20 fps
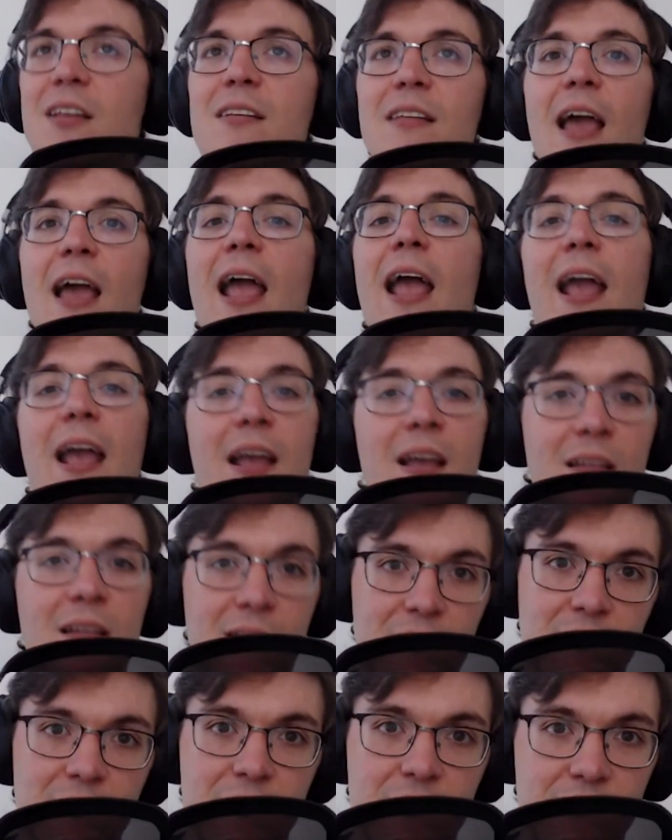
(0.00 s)
day,
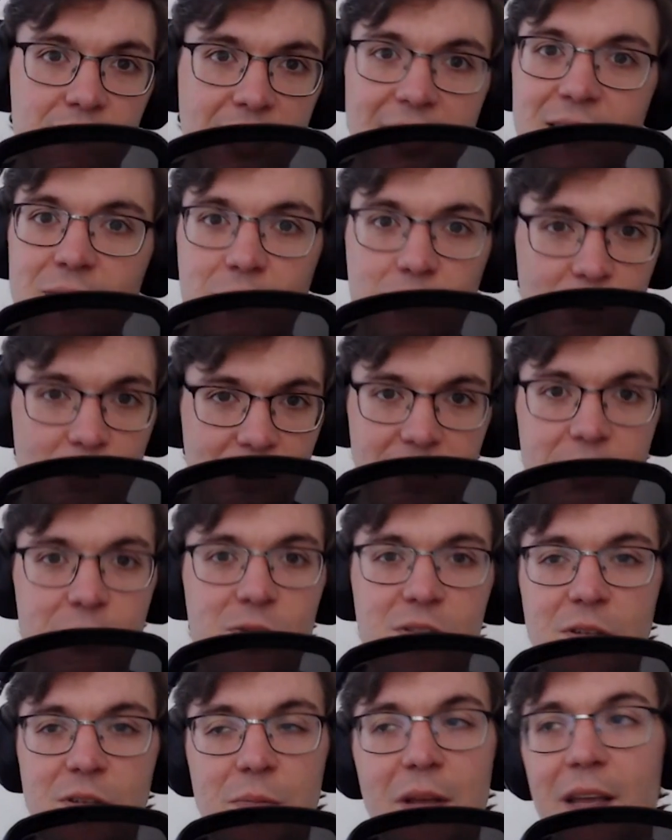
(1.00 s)
that's what it
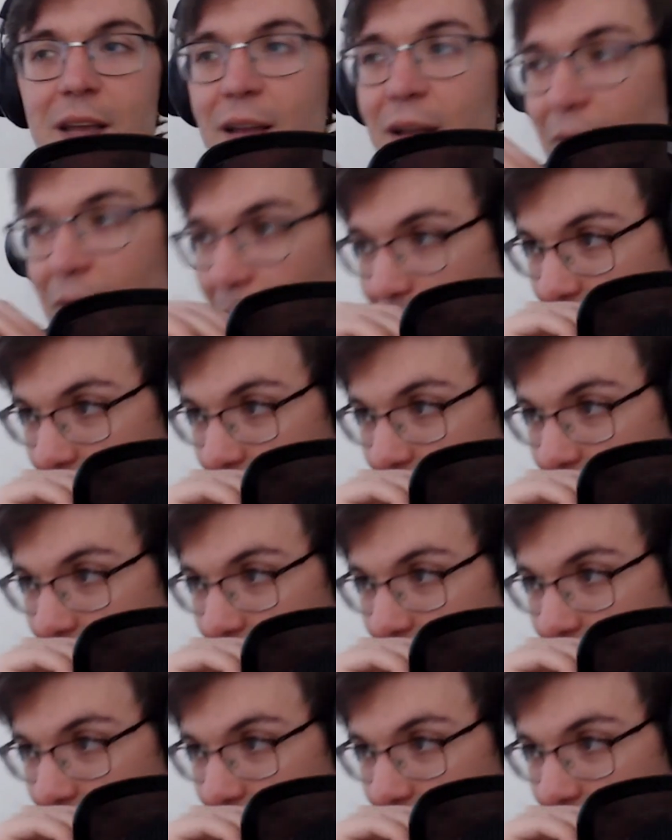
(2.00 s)
used to be.